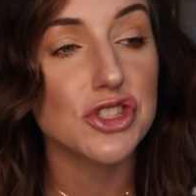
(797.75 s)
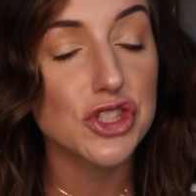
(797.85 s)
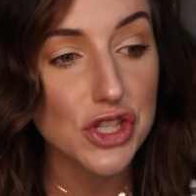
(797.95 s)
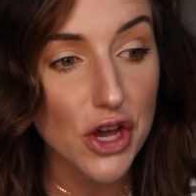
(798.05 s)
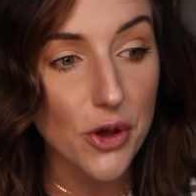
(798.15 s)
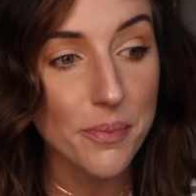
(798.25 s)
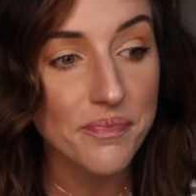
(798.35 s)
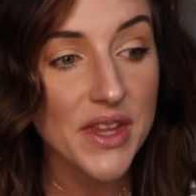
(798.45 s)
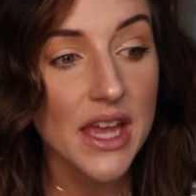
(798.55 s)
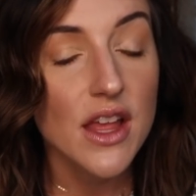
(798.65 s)
So
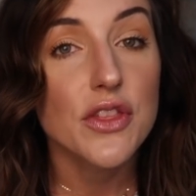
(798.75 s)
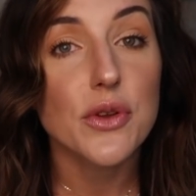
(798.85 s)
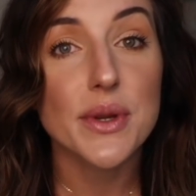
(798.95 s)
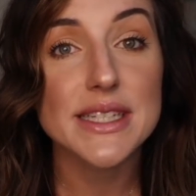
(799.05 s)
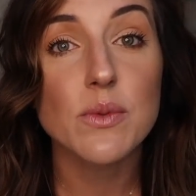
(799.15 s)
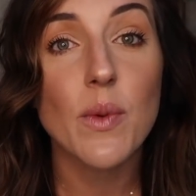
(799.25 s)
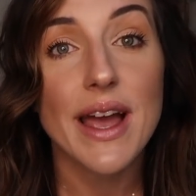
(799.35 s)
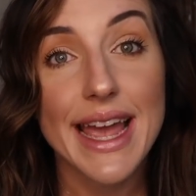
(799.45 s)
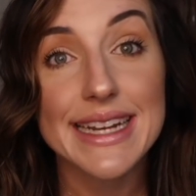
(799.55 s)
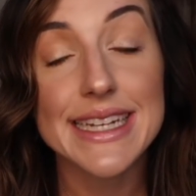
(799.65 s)
the reason
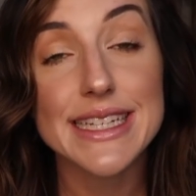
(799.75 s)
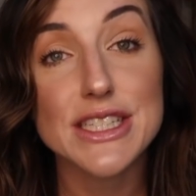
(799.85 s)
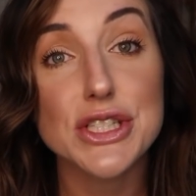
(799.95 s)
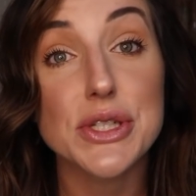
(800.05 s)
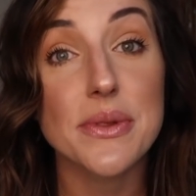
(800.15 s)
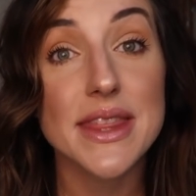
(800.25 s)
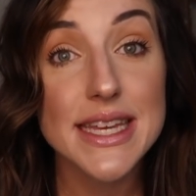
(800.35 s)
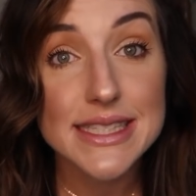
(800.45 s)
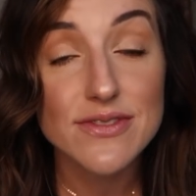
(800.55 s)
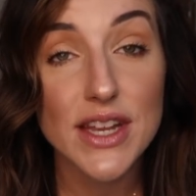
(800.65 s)
why I needed to do
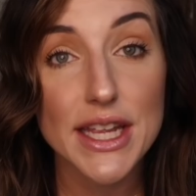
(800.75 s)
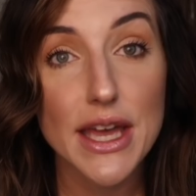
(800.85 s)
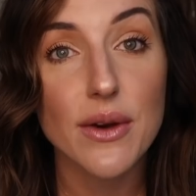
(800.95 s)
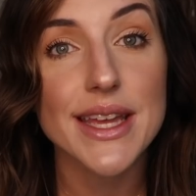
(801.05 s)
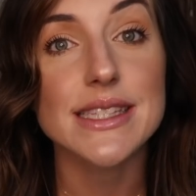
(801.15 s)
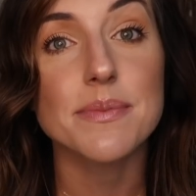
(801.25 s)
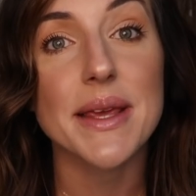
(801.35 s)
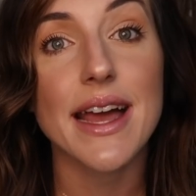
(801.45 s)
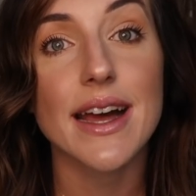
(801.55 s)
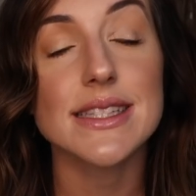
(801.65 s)
this video is
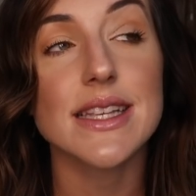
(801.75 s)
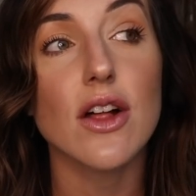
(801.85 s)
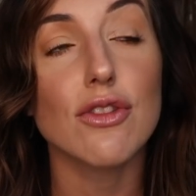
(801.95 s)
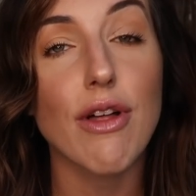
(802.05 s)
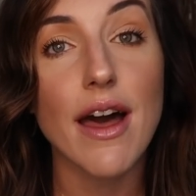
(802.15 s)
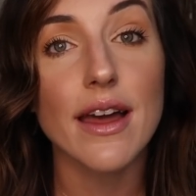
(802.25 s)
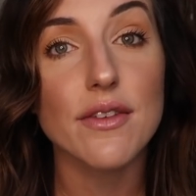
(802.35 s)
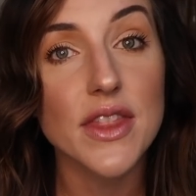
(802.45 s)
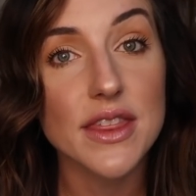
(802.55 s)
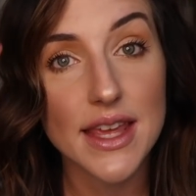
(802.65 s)
because a lot
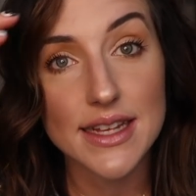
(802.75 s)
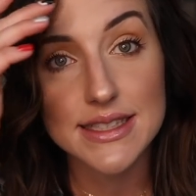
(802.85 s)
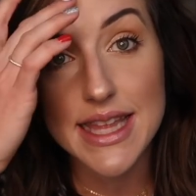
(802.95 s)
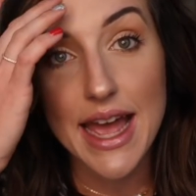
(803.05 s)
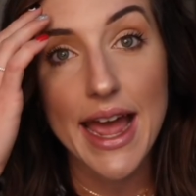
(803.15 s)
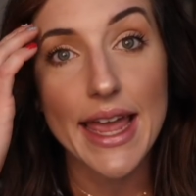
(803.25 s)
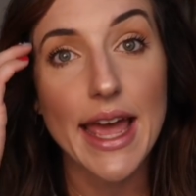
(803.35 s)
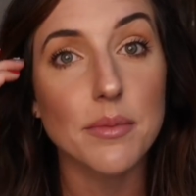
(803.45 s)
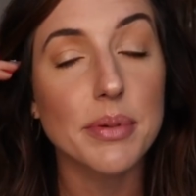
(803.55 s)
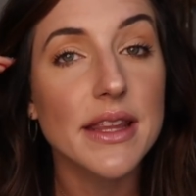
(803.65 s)
of the things that I
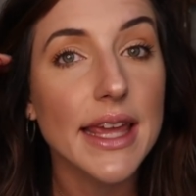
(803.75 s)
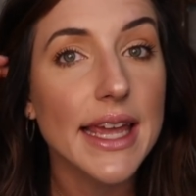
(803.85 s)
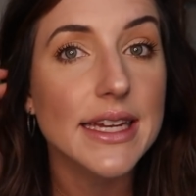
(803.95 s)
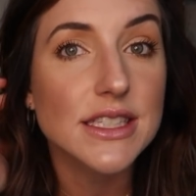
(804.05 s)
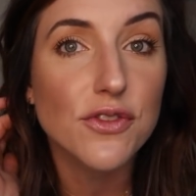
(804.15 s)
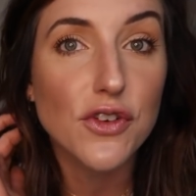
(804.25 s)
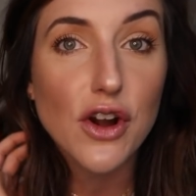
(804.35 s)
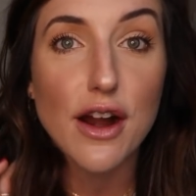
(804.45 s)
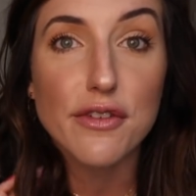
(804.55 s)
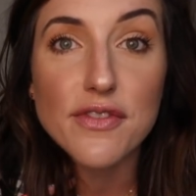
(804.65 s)
had planned
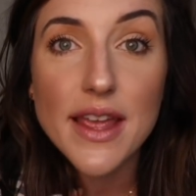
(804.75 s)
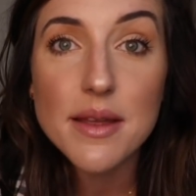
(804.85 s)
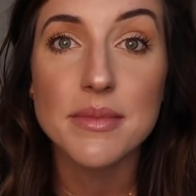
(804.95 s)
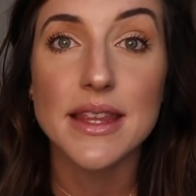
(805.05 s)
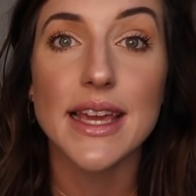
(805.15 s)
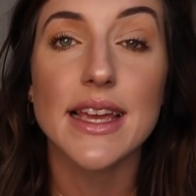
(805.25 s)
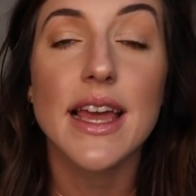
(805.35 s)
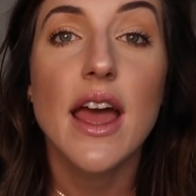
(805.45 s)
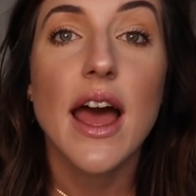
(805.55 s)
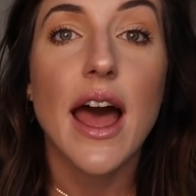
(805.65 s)
for our family
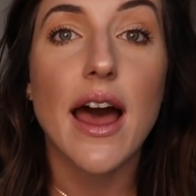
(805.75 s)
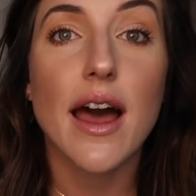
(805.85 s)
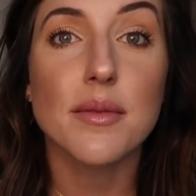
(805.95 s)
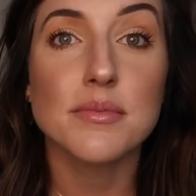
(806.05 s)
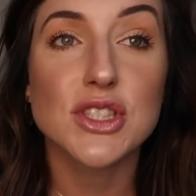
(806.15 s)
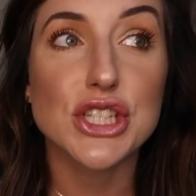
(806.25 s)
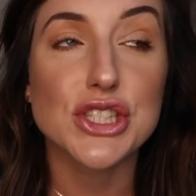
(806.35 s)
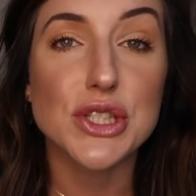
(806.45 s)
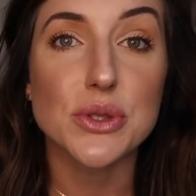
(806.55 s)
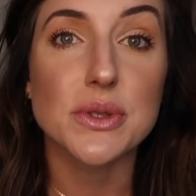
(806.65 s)
um, to
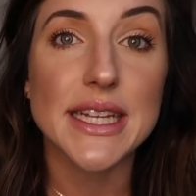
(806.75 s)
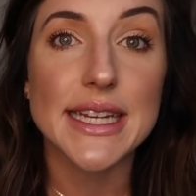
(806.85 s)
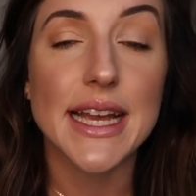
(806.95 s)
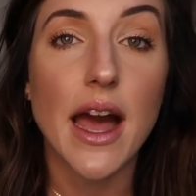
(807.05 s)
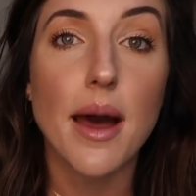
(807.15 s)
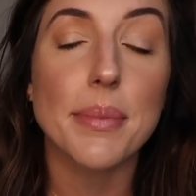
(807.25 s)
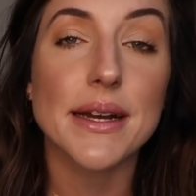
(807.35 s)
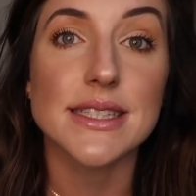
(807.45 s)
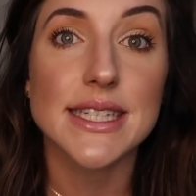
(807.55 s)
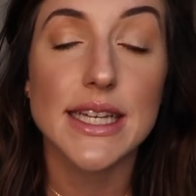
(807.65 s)
do leading up
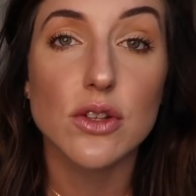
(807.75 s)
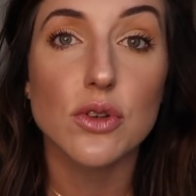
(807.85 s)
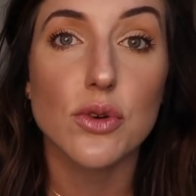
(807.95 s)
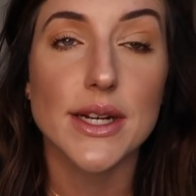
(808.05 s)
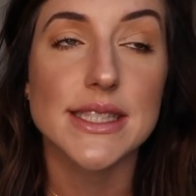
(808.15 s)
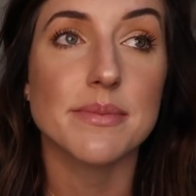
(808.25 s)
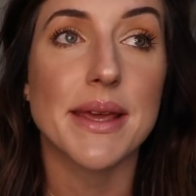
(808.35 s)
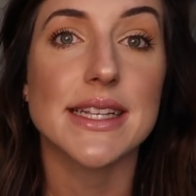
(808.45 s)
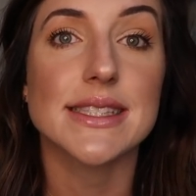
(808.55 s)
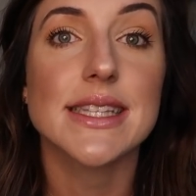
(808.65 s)
until
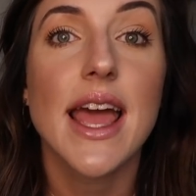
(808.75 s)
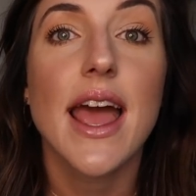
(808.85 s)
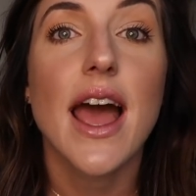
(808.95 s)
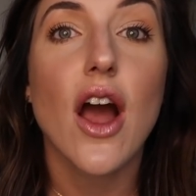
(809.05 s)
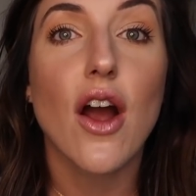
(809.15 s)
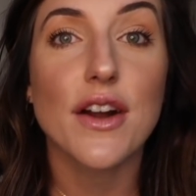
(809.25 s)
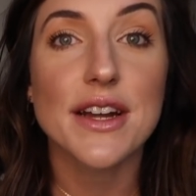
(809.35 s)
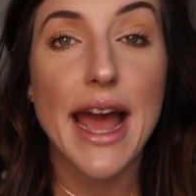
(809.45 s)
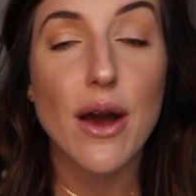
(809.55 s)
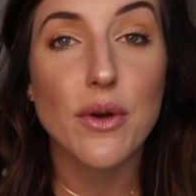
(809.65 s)
Christmas are
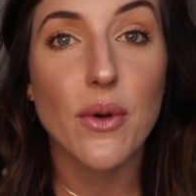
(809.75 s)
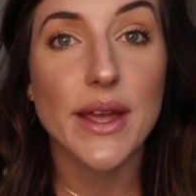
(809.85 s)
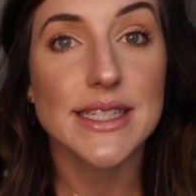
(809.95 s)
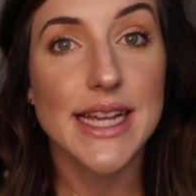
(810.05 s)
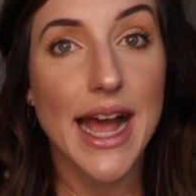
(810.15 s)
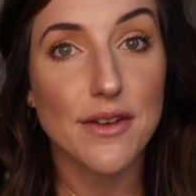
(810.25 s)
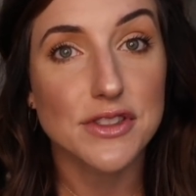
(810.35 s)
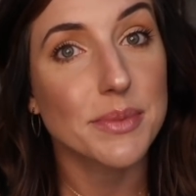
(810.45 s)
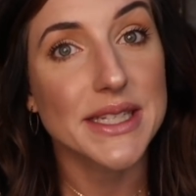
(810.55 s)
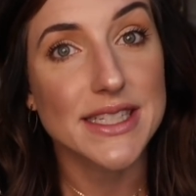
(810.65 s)
now going to have
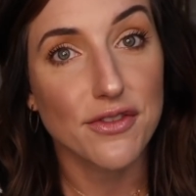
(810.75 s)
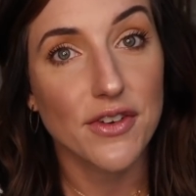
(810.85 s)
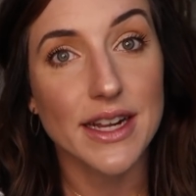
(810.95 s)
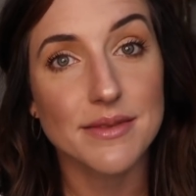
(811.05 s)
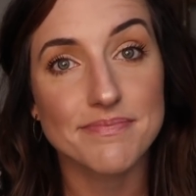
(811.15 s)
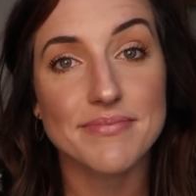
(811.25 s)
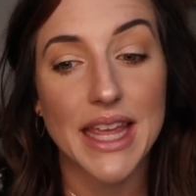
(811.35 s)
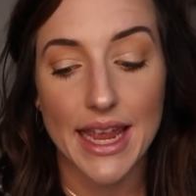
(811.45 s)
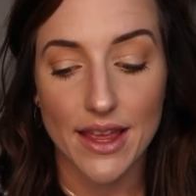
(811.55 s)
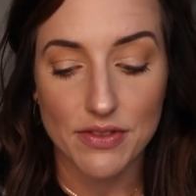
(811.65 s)
to be different
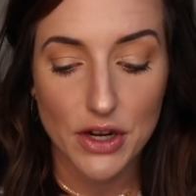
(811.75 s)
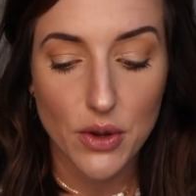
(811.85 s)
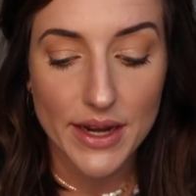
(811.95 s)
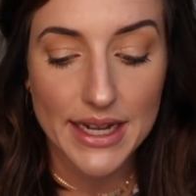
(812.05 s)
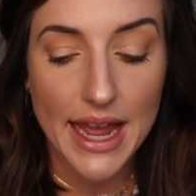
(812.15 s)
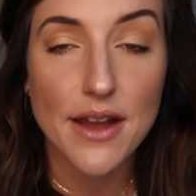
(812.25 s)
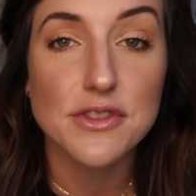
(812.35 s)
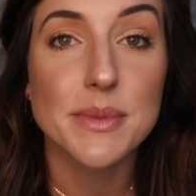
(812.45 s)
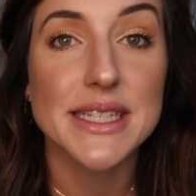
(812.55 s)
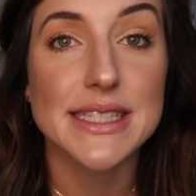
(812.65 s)
and they're going to
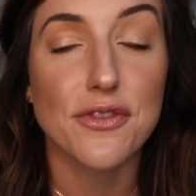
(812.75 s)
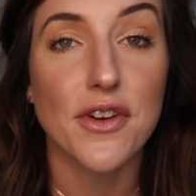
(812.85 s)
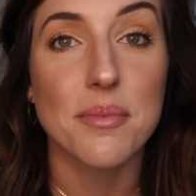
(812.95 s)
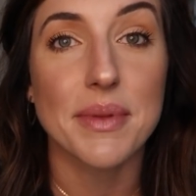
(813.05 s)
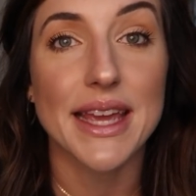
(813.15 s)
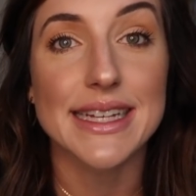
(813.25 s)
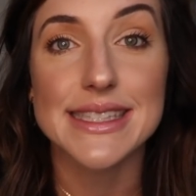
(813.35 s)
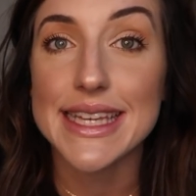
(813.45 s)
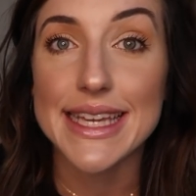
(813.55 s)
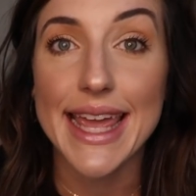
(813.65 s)
have to be different
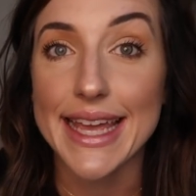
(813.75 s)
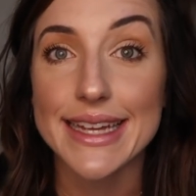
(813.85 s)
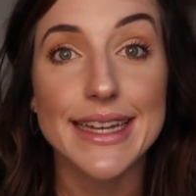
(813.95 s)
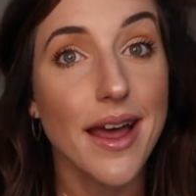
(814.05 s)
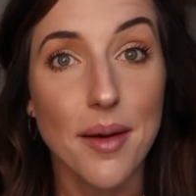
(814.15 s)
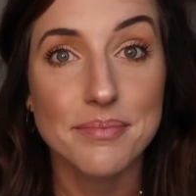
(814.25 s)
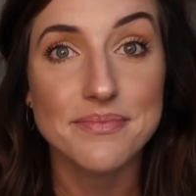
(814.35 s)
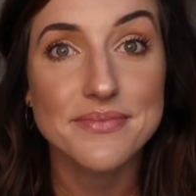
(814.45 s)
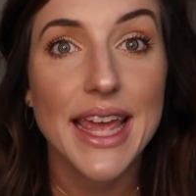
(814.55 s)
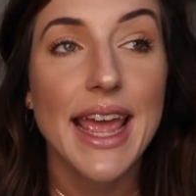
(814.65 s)
because he can't come.